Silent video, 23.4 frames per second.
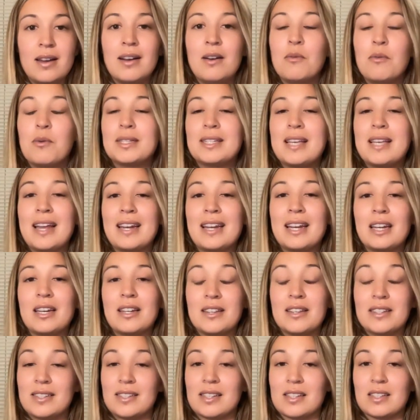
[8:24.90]
was hitting,
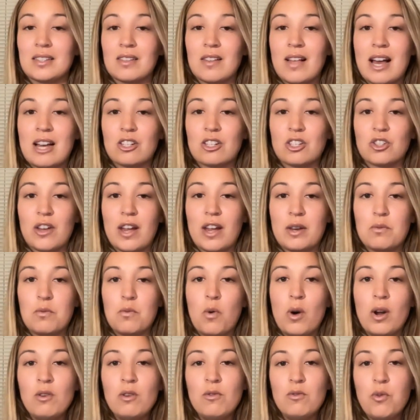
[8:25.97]
this is a slash line,
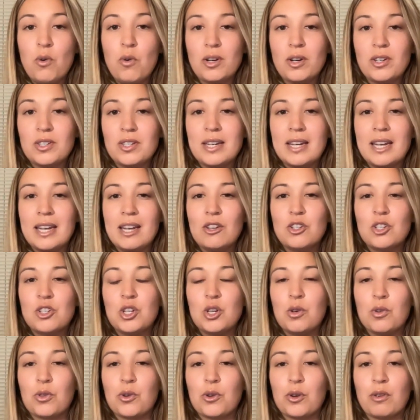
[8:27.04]
114,
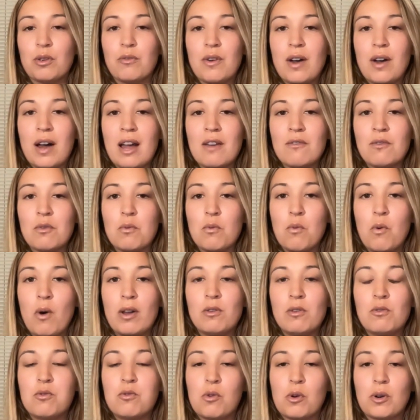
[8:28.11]
235,
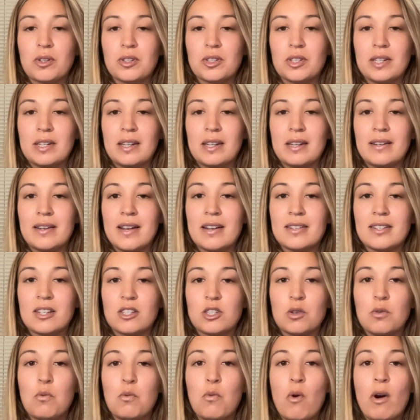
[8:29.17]
114. Yes, that's
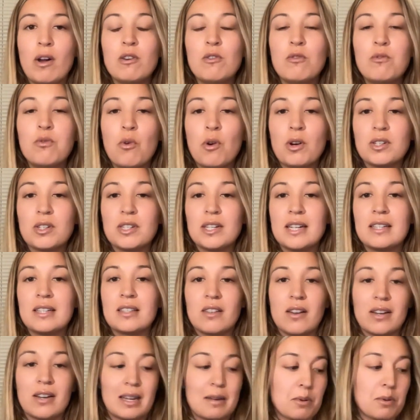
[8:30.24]
a 114
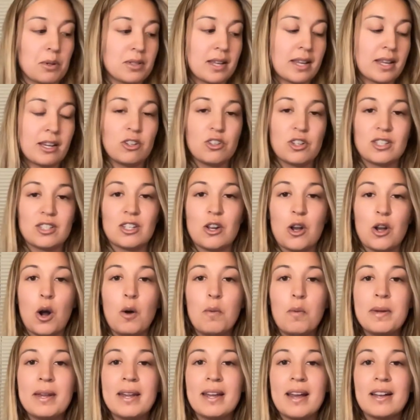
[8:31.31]
slugging percentage. That's an
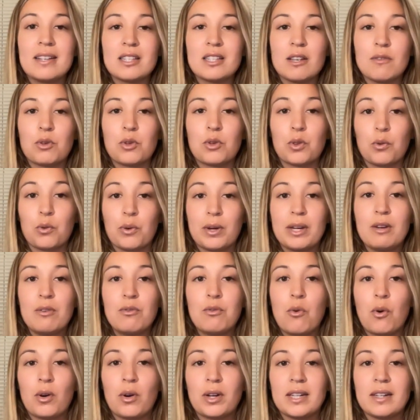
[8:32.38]
OPS of
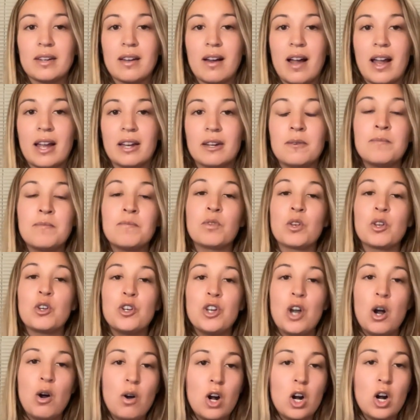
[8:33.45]
349.
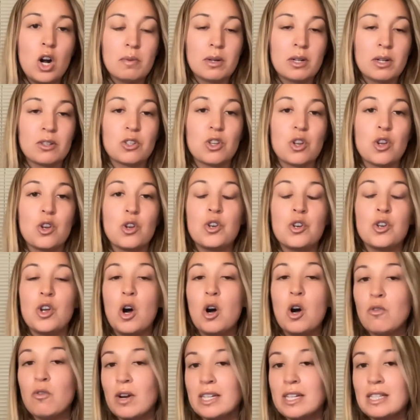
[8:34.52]
No homers,
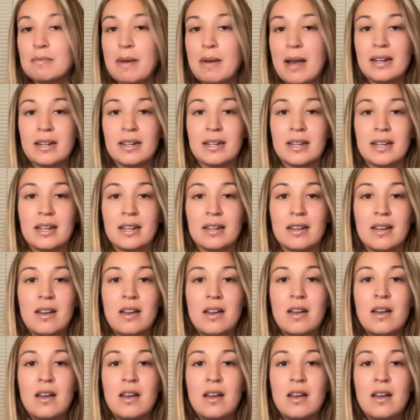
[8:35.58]
no runs batted in,